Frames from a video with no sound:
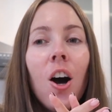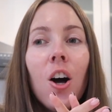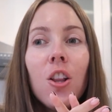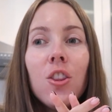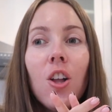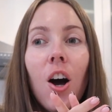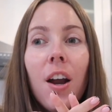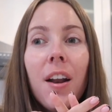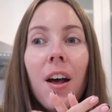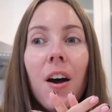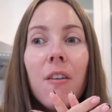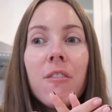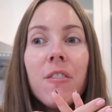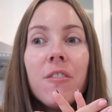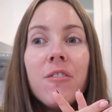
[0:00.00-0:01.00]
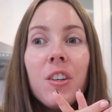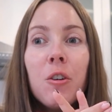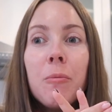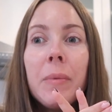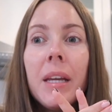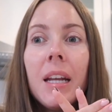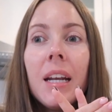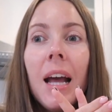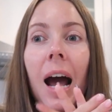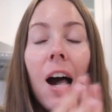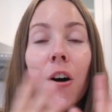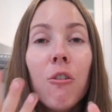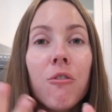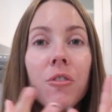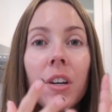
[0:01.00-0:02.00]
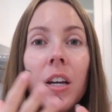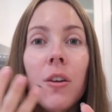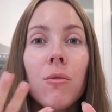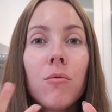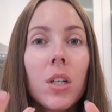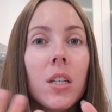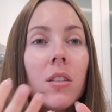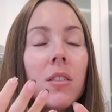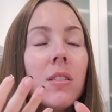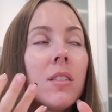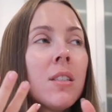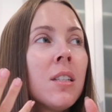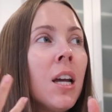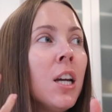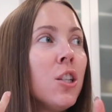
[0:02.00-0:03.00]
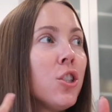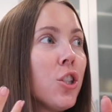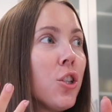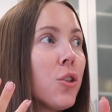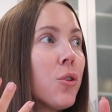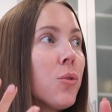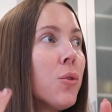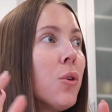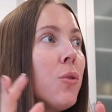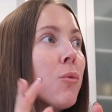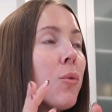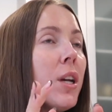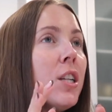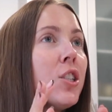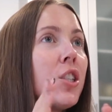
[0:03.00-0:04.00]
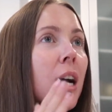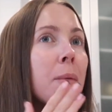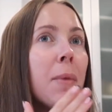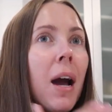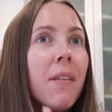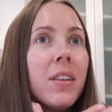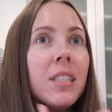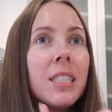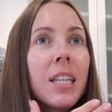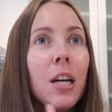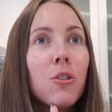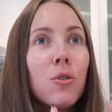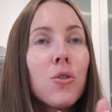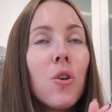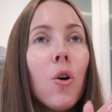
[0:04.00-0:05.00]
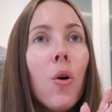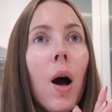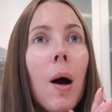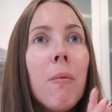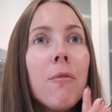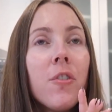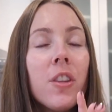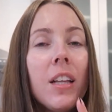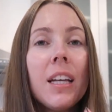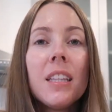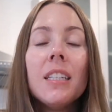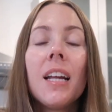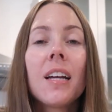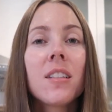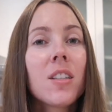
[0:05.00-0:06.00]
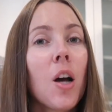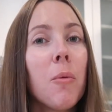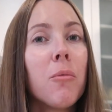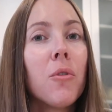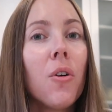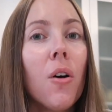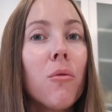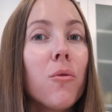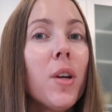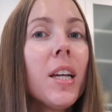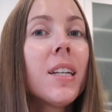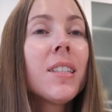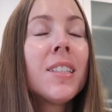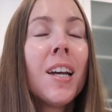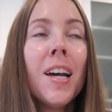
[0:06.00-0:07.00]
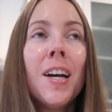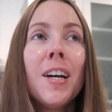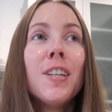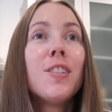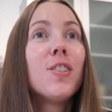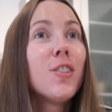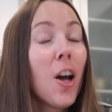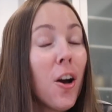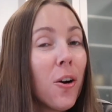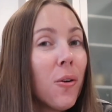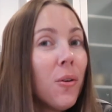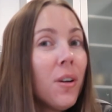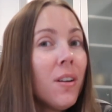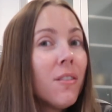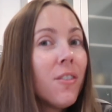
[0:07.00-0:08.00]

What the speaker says: a lot of filming outfit reels too, which I'm having scheduled go up for like the next couple of weeks. So